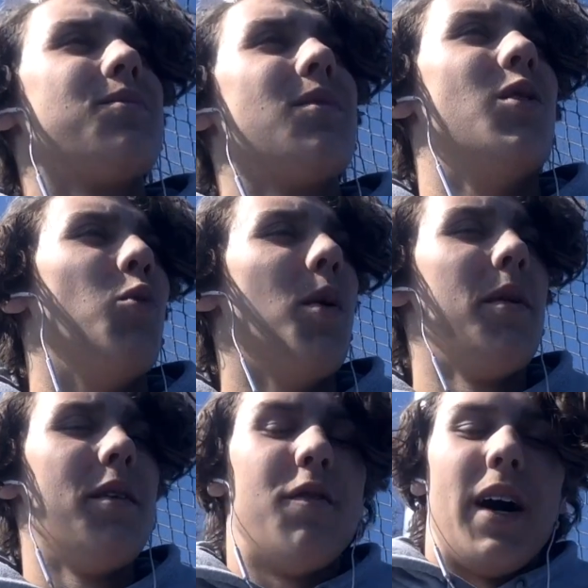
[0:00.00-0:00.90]
the
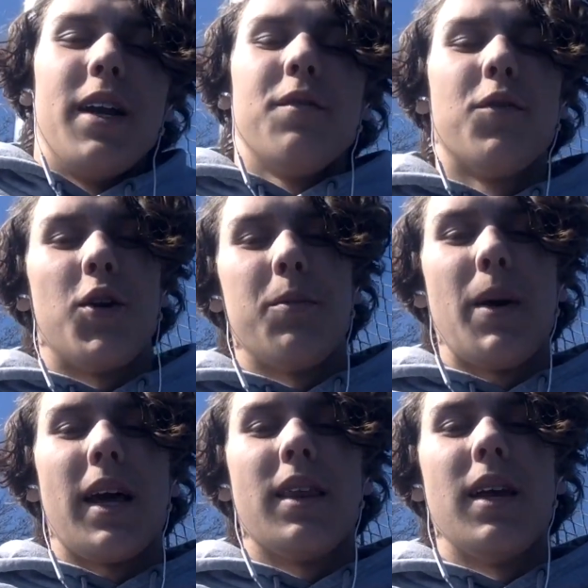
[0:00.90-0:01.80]
women fighting for it
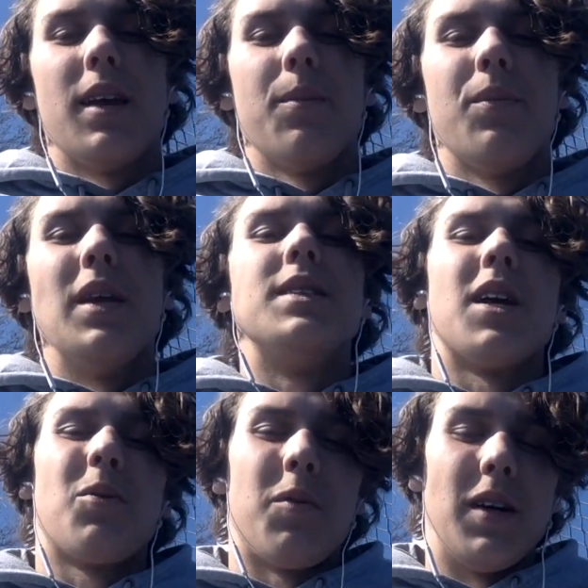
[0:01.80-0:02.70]
back then, they
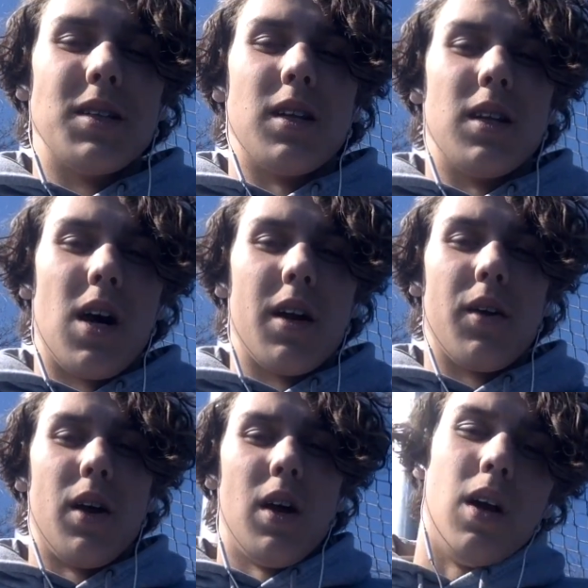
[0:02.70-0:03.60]
sacrificed a lot